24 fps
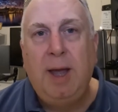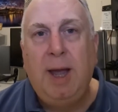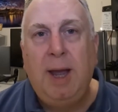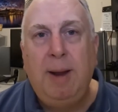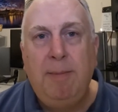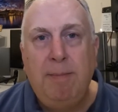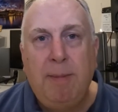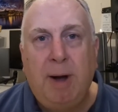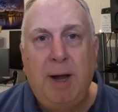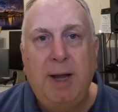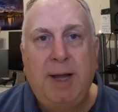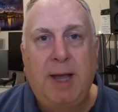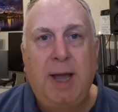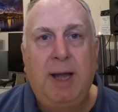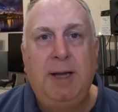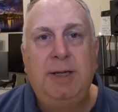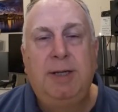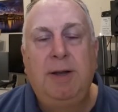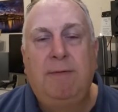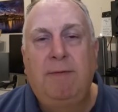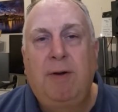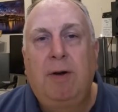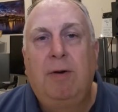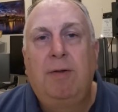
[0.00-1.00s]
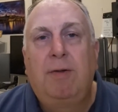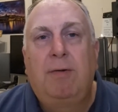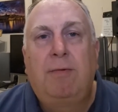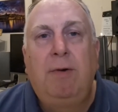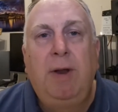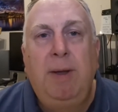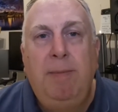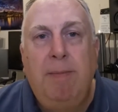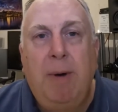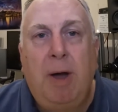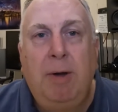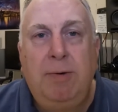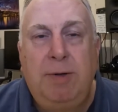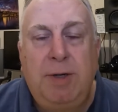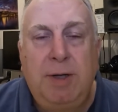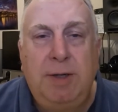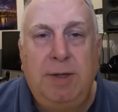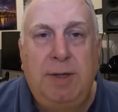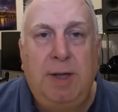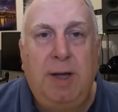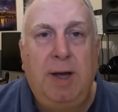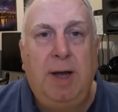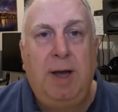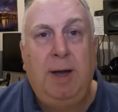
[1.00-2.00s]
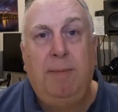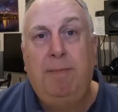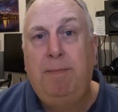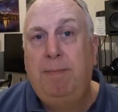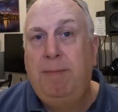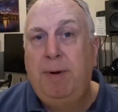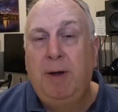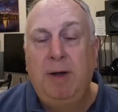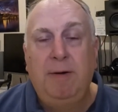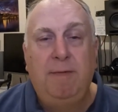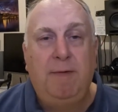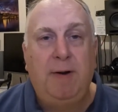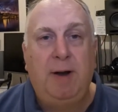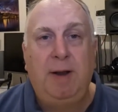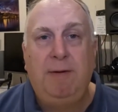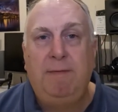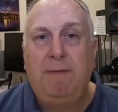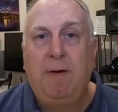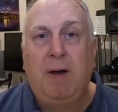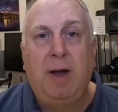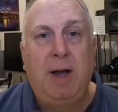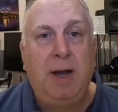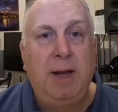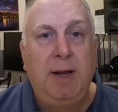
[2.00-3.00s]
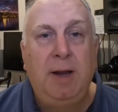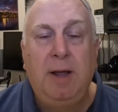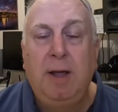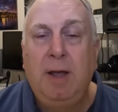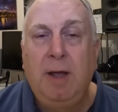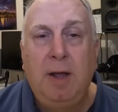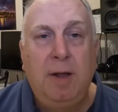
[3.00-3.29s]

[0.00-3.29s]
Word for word: In my case, I've got three motors that are perfectly fine